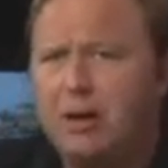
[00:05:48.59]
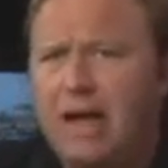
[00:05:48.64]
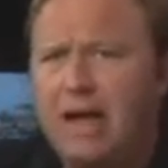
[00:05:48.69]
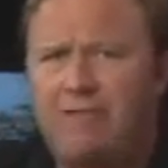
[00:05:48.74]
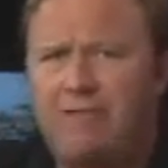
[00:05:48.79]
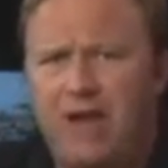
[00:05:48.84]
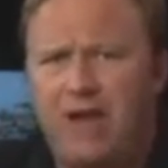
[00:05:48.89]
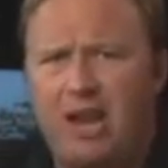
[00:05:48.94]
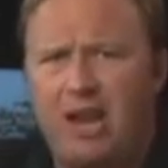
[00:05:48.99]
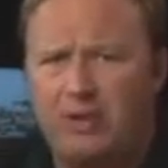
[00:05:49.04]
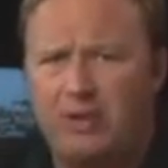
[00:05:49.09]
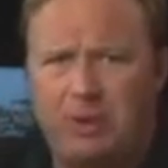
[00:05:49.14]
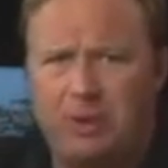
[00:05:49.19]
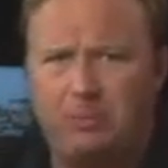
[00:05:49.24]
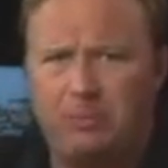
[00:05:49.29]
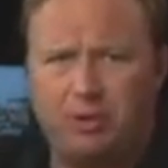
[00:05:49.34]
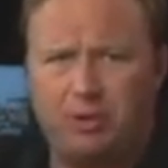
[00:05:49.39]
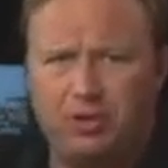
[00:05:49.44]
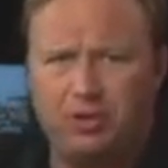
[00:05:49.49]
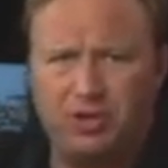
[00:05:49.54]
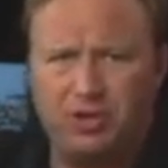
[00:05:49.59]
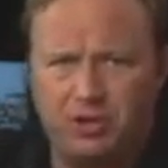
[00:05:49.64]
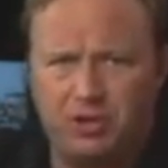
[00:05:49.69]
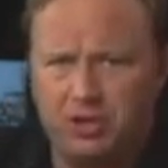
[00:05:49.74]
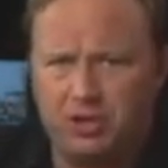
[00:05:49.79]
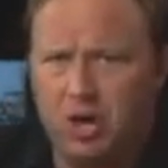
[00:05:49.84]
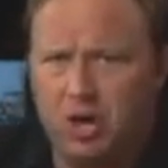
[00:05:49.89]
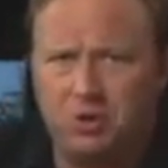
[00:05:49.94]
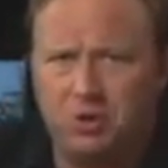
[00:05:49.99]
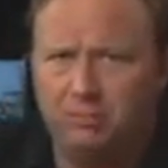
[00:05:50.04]
I found out these people are usually
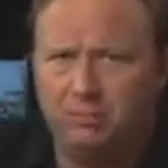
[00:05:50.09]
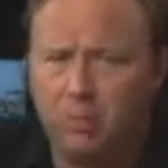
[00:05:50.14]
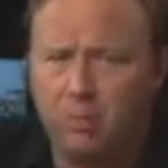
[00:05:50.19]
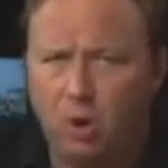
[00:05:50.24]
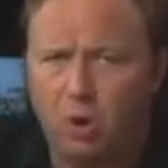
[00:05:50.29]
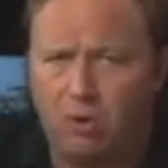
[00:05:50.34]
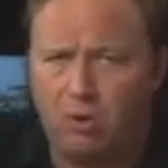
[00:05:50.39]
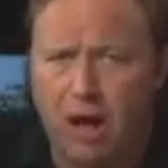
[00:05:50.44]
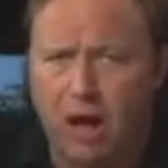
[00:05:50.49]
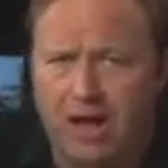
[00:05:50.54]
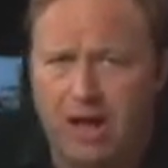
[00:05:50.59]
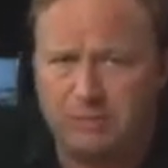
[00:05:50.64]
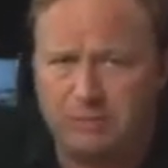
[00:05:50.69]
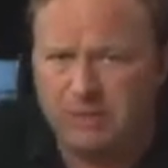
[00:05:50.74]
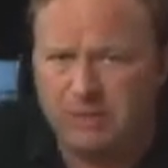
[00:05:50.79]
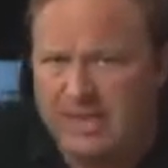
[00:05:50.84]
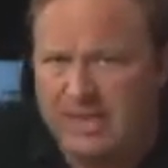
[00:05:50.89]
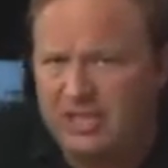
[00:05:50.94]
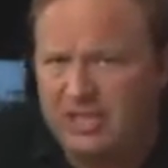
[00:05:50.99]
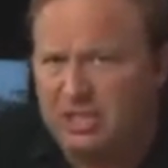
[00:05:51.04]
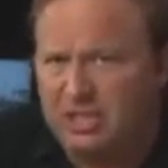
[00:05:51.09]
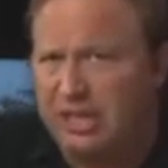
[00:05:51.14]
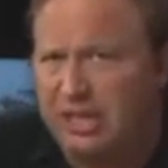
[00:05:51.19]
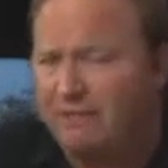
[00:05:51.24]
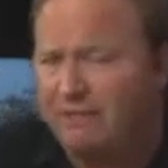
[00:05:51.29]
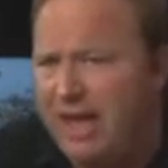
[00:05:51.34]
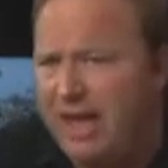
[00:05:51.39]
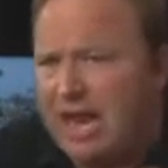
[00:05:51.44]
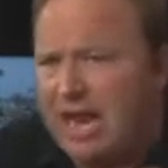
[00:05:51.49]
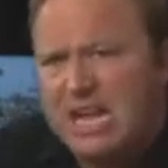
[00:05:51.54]
just total morons, but they still
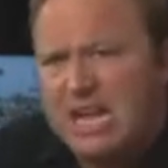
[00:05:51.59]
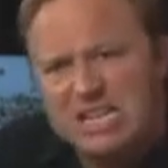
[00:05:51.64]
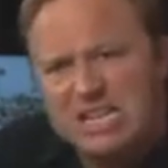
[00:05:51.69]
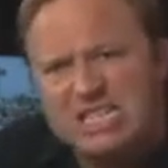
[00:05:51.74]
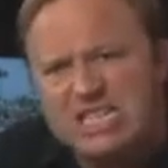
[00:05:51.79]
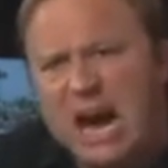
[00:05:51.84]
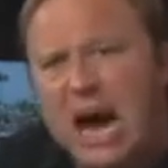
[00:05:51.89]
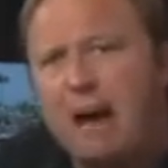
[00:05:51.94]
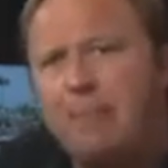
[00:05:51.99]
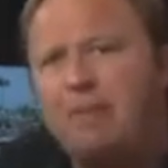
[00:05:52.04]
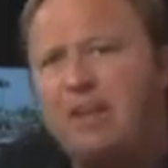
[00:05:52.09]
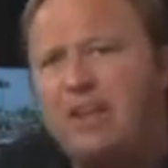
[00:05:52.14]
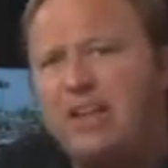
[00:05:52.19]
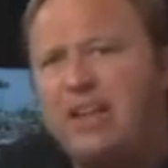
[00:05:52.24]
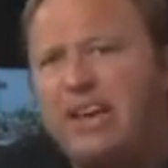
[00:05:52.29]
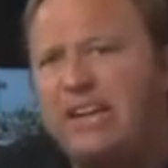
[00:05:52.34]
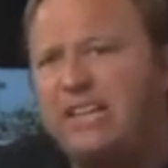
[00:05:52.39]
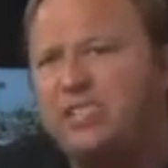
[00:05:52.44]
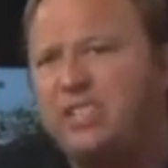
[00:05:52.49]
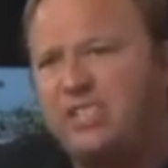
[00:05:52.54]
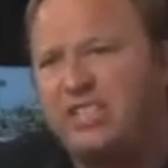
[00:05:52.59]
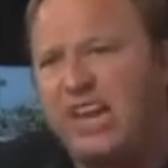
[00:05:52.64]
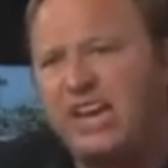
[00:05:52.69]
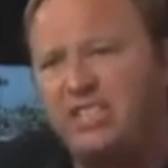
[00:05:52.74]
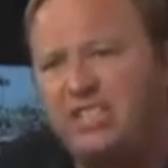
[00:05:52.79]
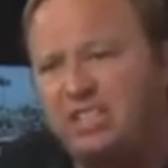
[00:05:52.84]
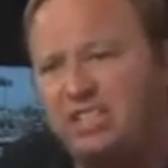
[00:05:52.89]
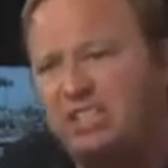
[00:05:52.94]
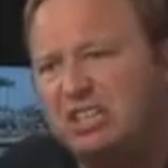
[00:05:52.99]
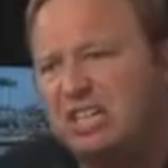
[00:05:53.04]
have that dominant
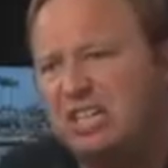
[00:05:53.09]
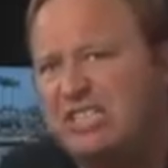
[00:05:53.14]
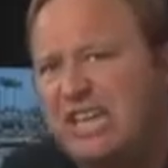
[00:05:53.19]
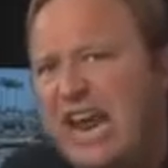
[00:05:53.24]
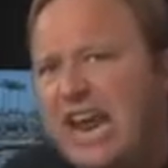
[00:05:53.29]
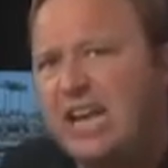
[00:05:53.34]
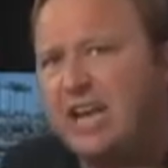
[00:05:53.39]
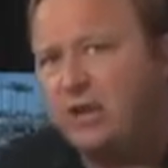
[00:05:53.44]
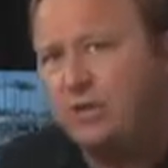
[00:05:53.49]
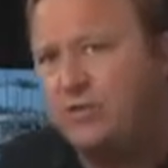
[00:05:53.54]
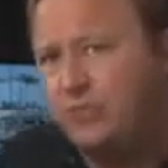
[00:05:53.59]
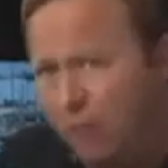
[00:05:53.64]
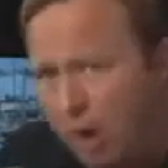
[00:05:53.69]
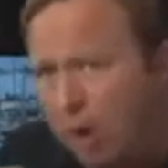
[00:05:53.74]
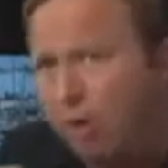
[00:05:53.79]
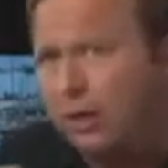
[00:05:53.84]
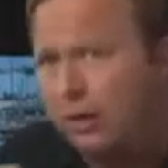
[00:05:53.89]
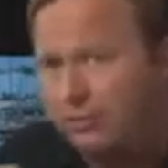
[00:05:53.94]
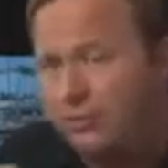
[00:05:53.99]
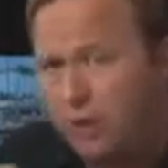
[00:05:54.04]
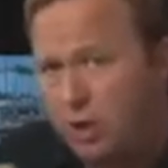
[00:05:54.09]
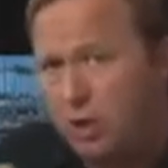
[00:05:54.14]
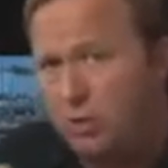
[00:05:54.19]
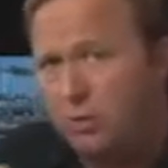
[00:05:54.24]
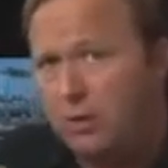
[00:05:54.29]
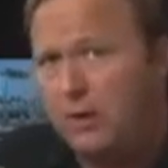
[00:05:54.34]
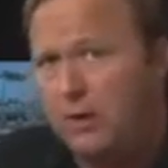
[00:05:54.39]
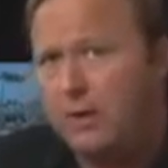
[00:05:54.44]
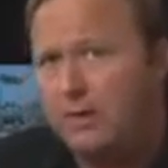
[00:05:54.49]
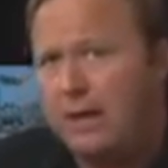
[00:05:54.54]
instinct to take control of you.
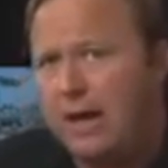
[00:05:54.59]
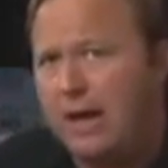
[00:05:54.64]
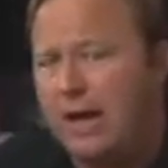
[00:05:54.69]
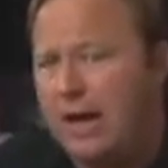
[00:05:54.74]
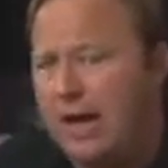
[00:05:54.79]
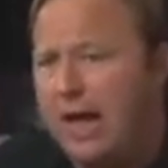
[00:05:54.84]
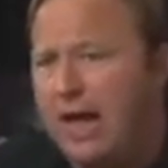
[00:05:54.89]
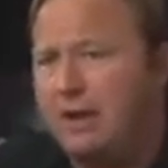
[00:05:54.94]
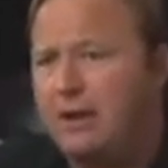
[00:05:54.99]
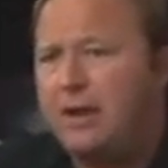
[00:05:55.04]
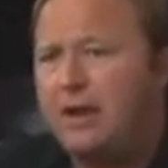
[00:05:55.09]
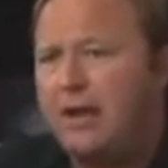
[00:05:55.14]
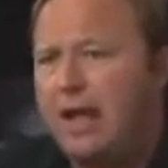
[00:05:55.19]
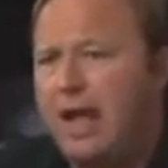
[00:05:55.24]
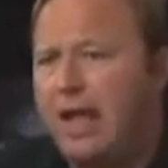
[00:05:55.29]
And